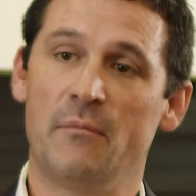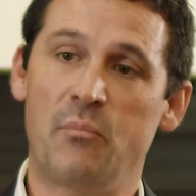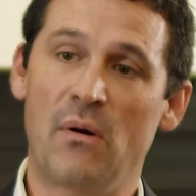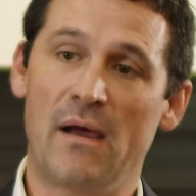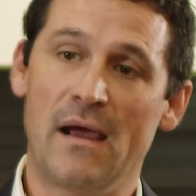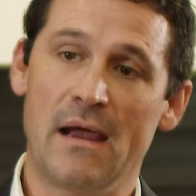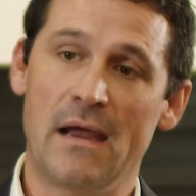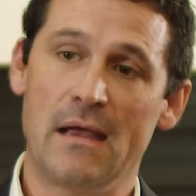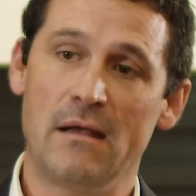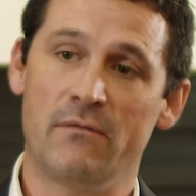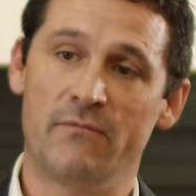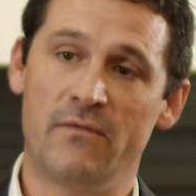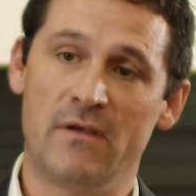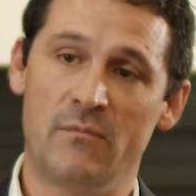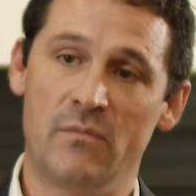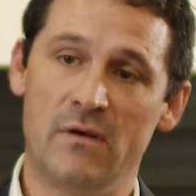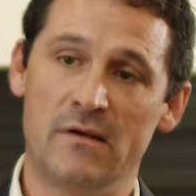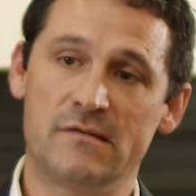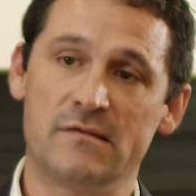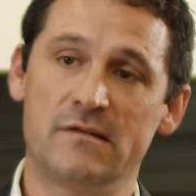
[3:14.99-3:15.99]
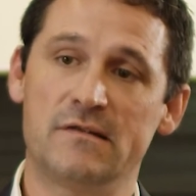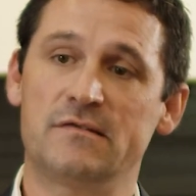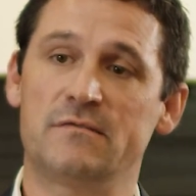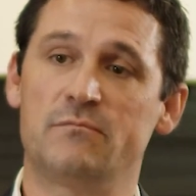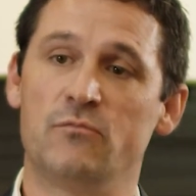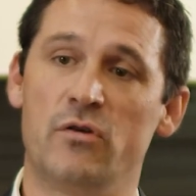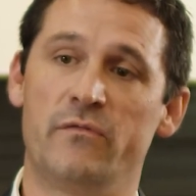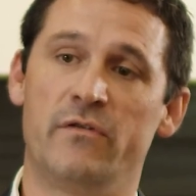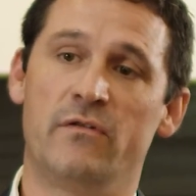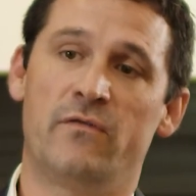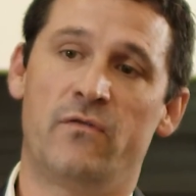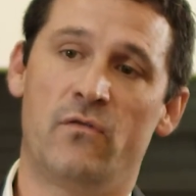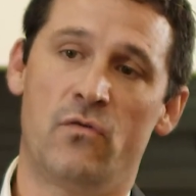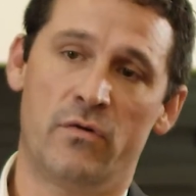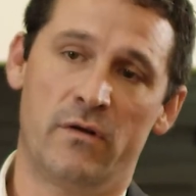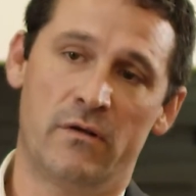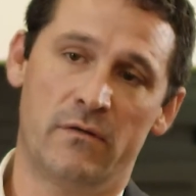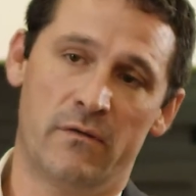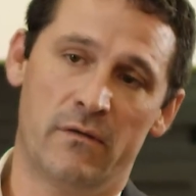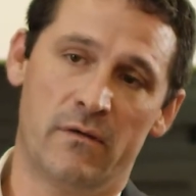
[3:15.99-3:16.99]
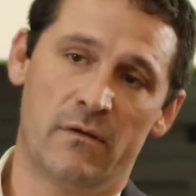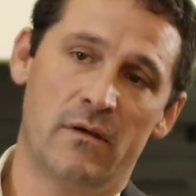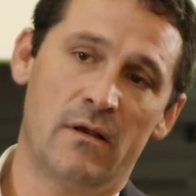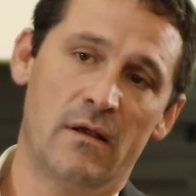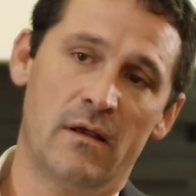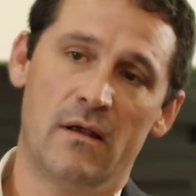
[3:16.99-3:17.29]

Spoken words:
pain of their business, moving forward into the